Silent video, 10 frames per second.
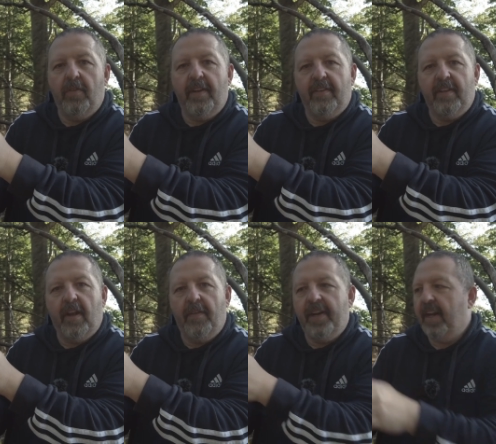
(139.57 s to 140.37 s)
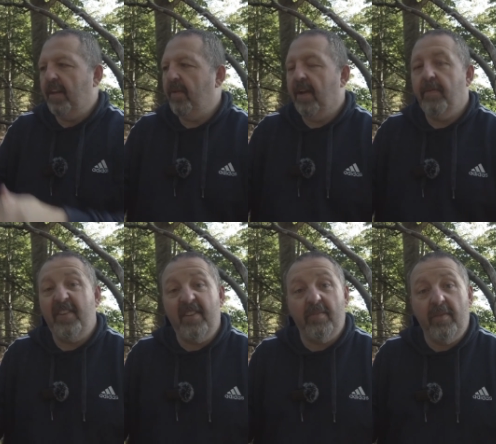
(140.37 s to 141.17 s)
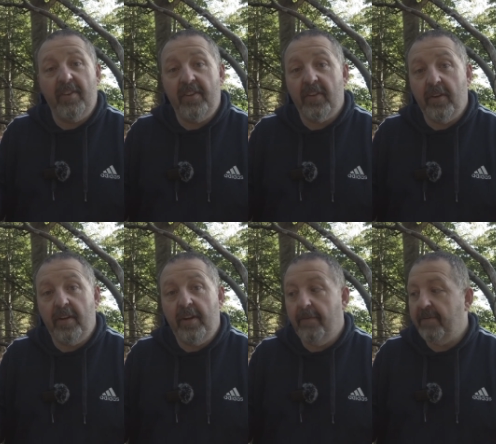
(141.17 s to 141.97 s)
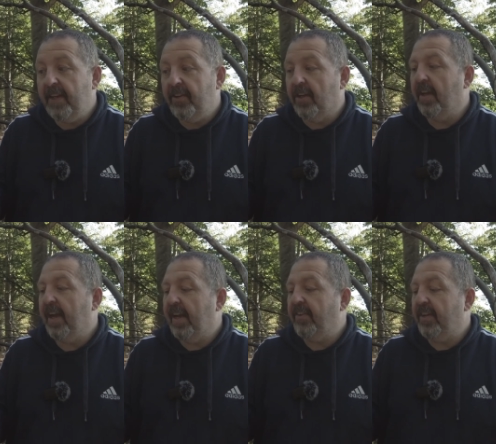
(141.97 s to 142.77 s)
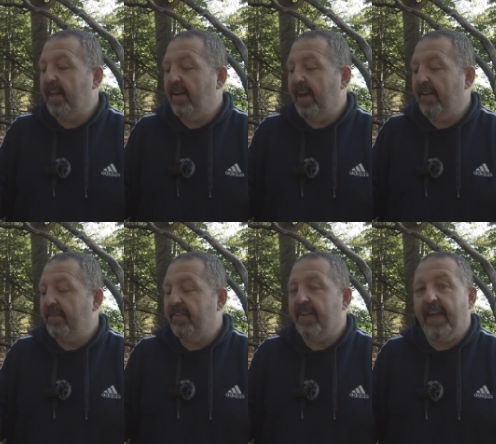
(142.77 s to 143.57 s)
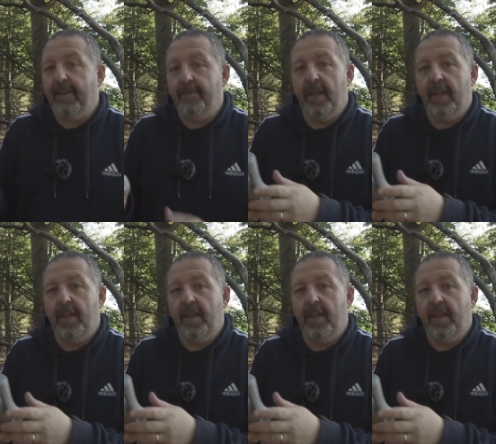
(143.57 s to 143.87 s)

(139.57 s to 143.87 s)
it isn't going anywhere, which is a good little feature actually, I have to say.